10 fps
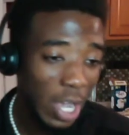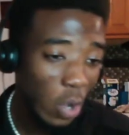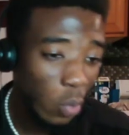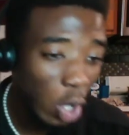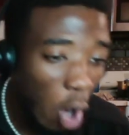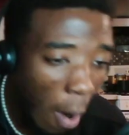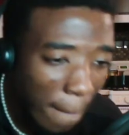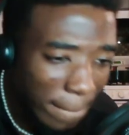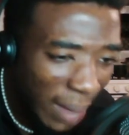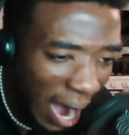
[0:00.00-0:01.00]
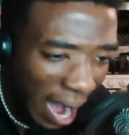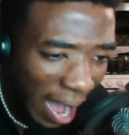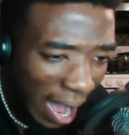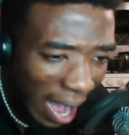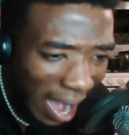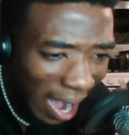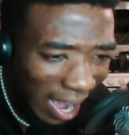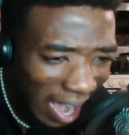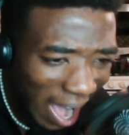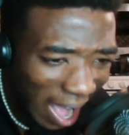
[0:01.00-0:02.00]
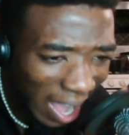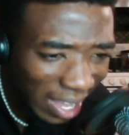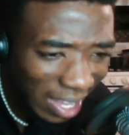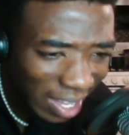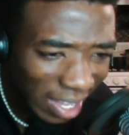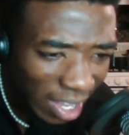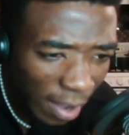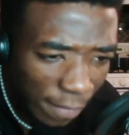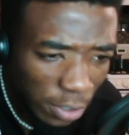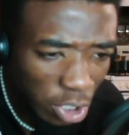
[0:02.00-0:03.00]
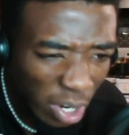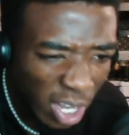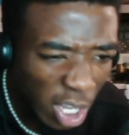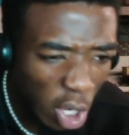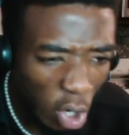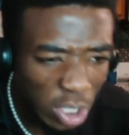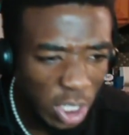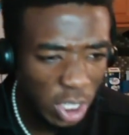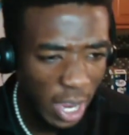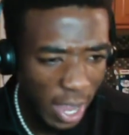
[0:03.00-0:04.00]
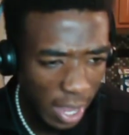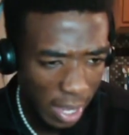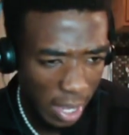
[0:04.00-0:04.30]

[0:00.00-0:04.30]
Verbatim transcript: we got Makaii featuring Keon Jay.